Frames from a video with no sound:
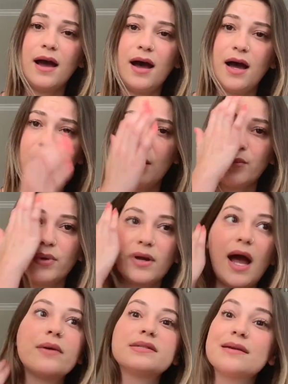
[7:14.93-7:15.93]
But
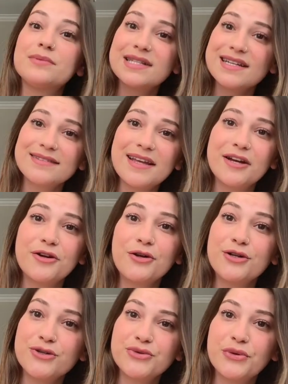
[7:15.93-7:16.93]
I was able to get that under
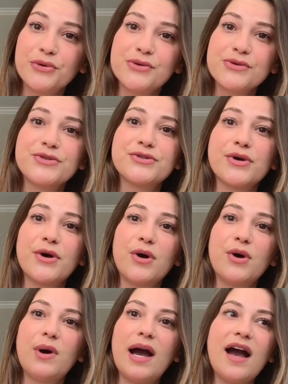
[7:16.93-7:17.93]
control,
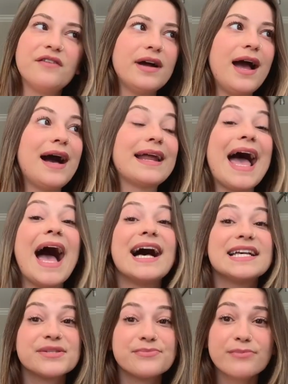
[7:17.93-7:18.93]
so I haven't had
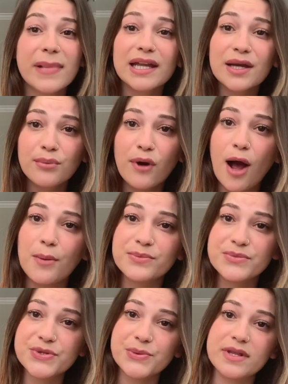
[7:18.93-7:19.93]
as many
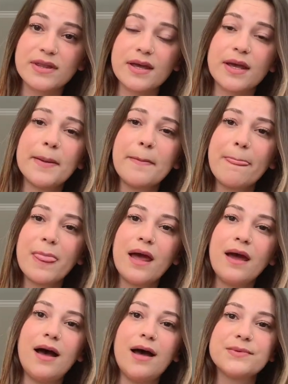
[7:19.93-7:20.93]
problems with it.
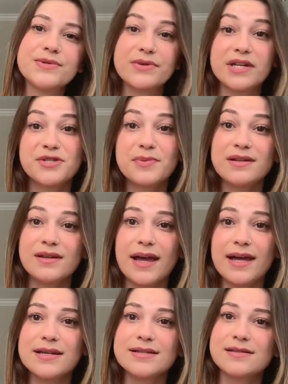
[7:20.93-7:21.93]
So that's been
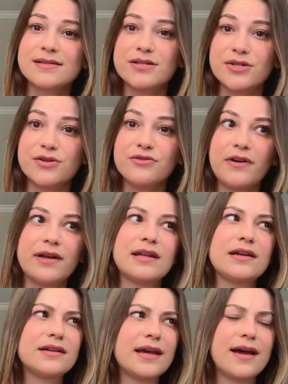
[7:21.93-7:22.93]
nice to
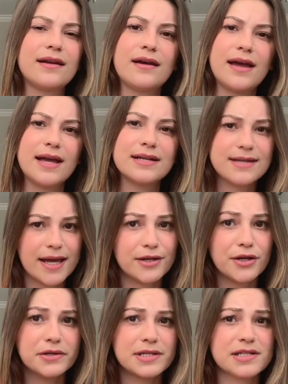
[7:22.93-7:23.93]
finally get a
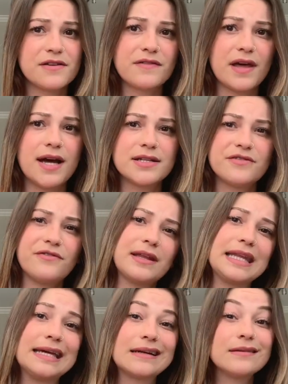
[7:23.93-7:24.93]
diagnosis of that, to
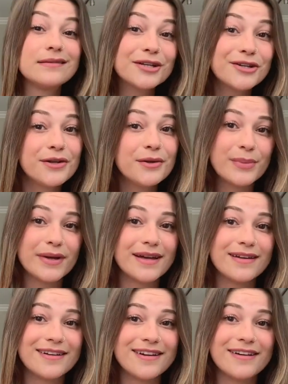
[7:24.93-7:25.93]
finally get a little
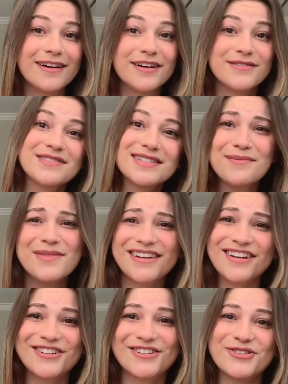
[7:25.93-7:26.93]
bit of something
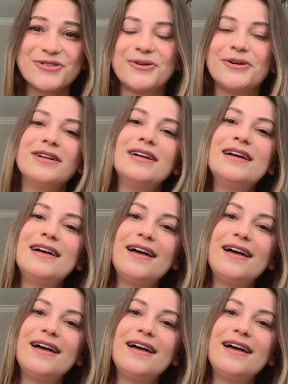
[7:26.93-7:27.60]
under control.